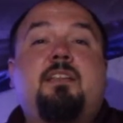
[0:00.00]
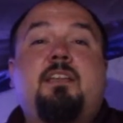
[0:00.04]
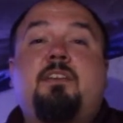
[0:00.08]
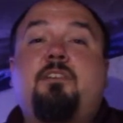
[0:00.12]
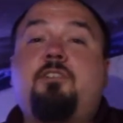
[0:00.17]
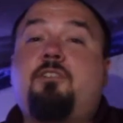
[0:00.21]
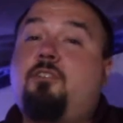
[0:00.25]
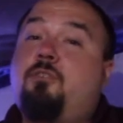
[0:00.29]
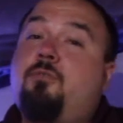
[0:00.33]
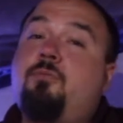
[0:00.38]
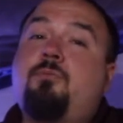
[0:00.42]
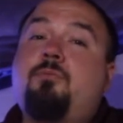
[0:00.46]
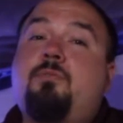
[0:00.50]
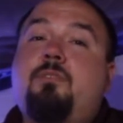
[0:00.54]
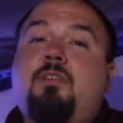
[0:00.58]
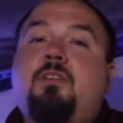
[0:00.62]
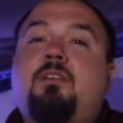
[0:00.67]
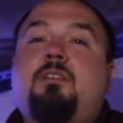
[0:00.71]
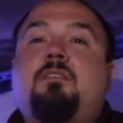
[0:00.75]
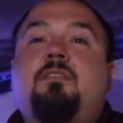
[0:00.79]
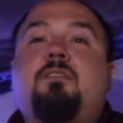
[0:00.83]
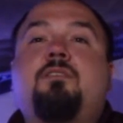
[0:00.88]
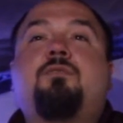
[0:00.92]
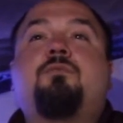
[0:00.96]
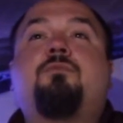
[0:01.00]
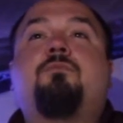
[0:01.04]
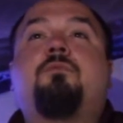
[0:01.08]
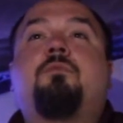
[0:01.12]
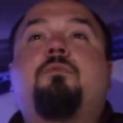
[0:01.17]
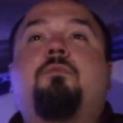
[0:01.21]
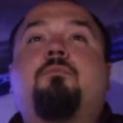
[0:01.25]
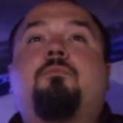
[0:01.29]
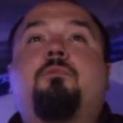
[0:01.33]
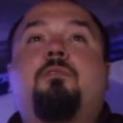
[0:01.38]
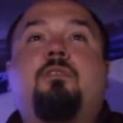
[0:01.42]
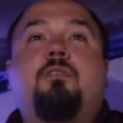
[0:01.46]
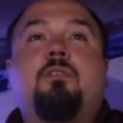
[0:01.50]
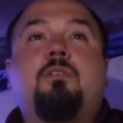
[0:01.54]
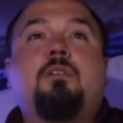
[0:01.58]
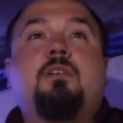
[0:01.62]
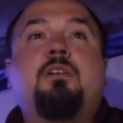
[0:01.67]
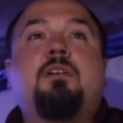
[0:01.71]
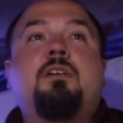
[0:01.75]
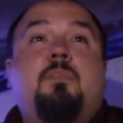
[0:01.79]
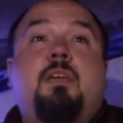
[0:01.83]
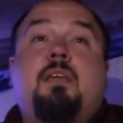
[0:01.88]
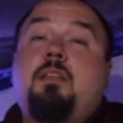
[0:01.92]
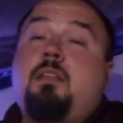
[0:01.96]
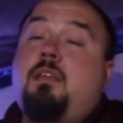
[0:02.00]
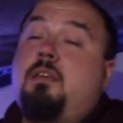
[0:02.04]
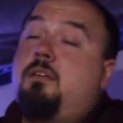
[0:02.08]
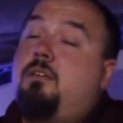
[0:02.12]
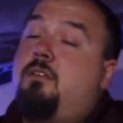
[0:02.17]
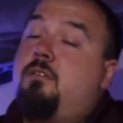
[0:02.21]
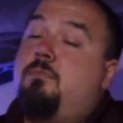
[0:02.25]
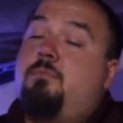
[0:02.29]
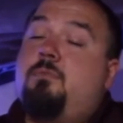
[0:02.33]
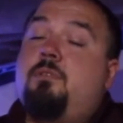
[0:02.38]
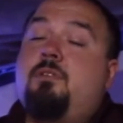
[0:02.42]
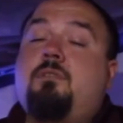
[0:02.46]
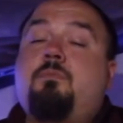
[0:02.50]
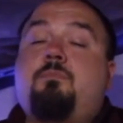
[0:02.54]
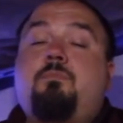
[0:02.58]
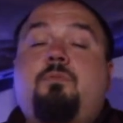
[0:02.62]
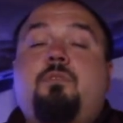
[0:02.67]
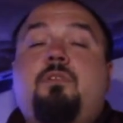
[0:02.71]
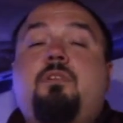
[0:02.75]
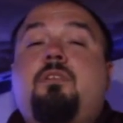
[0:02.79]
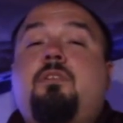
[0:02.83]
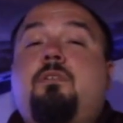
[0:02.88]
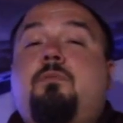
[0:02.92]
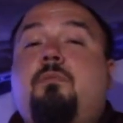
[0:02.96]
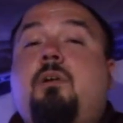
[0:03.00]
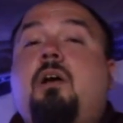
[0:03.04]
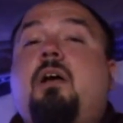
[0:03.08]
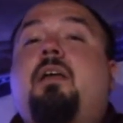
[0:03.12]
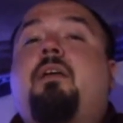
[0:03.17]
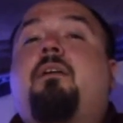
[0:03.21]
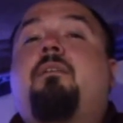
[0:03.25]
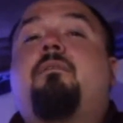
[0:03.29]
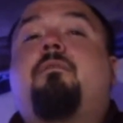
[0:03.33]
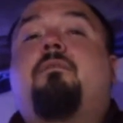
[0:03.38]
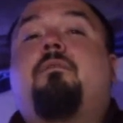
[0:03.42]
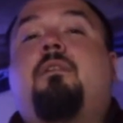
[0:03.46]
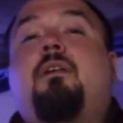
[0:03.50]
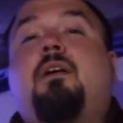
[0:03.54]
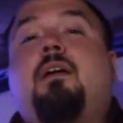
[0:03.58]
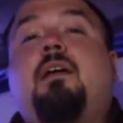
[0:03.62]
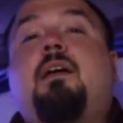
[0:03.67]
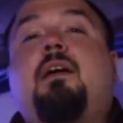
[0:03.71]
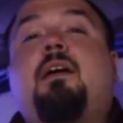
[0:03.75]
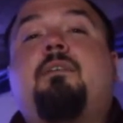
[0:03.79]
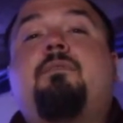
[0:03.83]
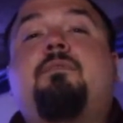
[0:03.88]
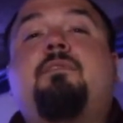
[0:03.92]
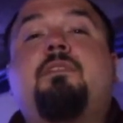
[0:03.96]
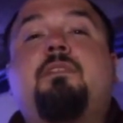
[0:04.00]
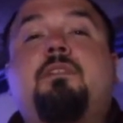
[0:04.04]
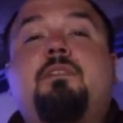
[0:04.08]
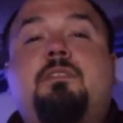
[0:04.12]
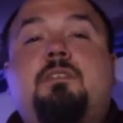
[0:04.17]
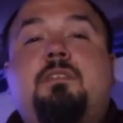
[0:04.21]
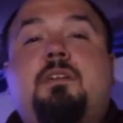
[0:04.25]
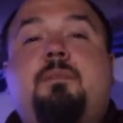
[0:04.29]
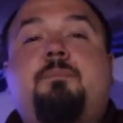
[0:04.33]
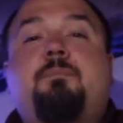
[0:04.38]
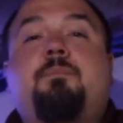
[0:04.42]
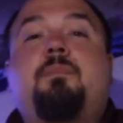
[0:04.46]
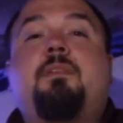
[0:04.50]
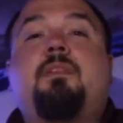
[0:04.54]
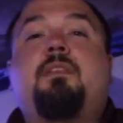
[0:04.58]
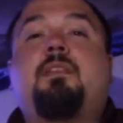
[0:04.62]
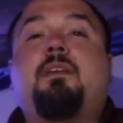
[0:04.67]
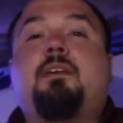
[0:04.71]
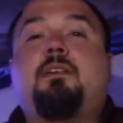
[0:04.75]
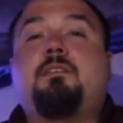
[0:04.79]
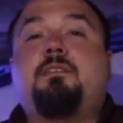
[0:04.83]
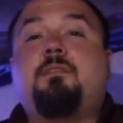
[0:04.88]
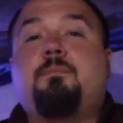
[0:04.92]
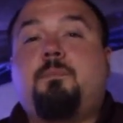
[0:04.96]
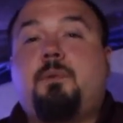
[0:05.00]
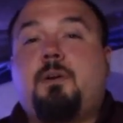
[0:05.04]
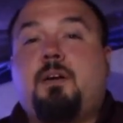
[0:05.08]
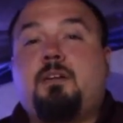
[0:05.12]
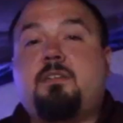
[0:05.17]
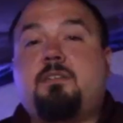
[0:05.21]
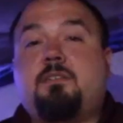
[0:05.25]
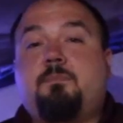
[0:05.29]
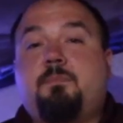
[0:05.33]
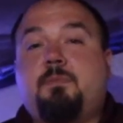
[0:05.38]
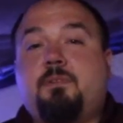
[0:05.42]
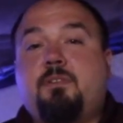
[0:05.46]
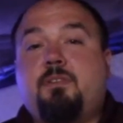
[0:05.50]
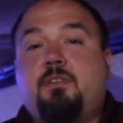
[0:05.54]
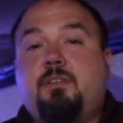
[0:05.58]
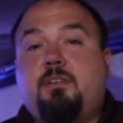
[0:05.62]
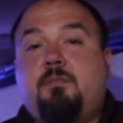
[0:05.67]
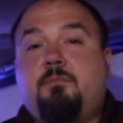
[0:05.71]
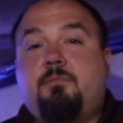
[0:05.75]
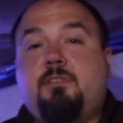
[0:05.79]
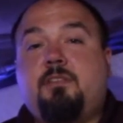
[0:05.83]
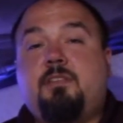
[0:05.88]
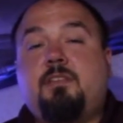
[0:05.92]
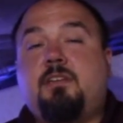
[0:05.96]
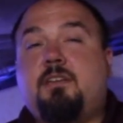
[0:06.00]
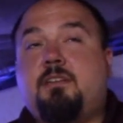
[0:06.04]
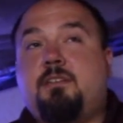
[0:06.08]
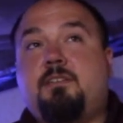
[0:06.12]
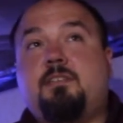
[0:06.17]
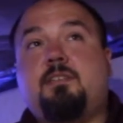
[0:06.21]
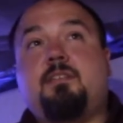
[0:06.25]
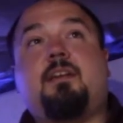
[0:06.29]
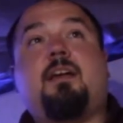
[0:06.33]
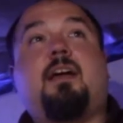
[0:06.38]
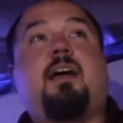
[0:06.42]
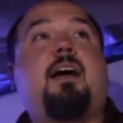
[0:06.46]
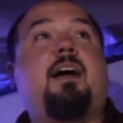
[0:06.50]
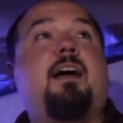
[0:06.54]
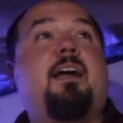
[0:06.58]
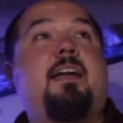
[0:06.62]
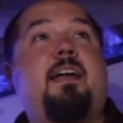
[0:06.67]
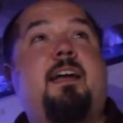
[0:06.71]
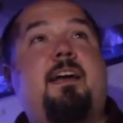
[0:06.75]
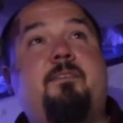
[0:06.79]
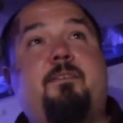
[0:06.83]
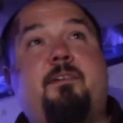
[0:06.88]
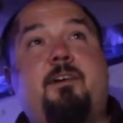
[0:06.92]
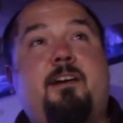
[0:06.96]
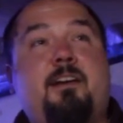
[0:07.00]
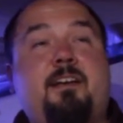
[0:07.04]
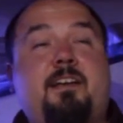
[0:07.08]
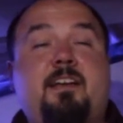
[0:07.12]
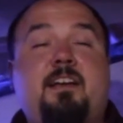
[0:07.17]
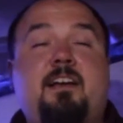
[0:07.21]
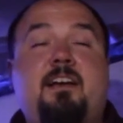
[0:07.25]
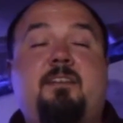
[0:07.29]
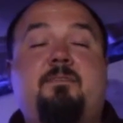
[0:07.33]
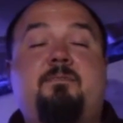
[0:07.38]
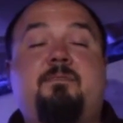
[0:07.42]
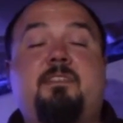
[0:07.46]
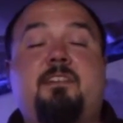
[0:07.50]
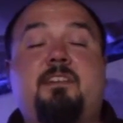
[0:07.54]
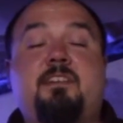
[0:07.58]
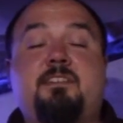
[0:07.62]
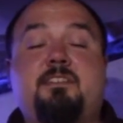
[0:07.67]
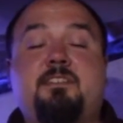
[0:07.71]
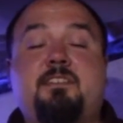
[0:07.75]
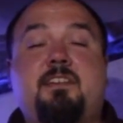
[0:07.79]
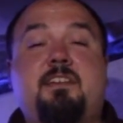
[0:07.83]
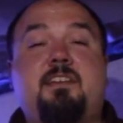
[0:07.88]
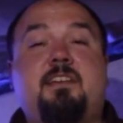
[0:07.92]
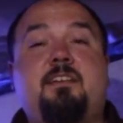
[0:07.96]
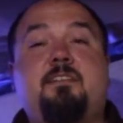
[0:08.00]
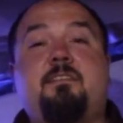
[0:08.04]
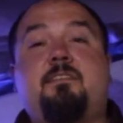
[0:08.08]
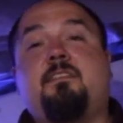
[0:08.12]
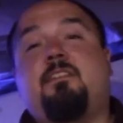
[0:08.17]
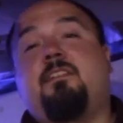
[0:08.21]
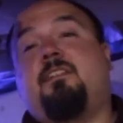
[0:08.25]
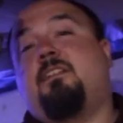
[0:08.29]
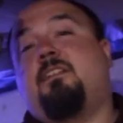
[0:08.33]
they don't think this will work, and they could be completely right. I have to accept that that's a possibility with this. I have high confidence in it.